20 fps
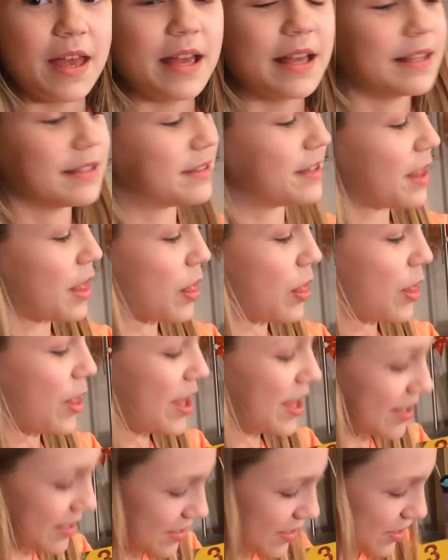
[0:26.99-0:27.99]
Is it
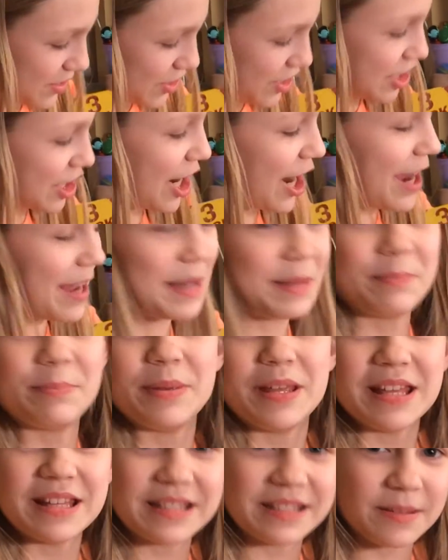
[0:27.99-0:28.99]
this giant
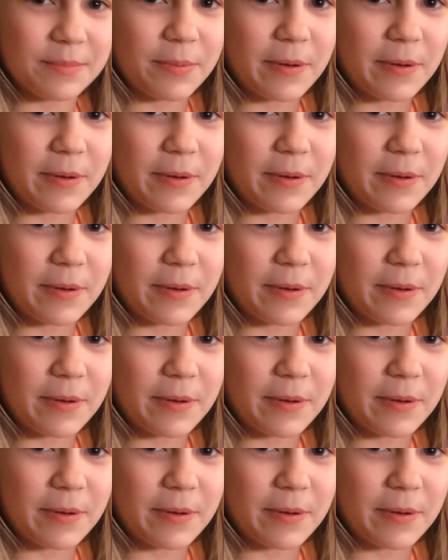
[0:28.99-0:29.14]
pizza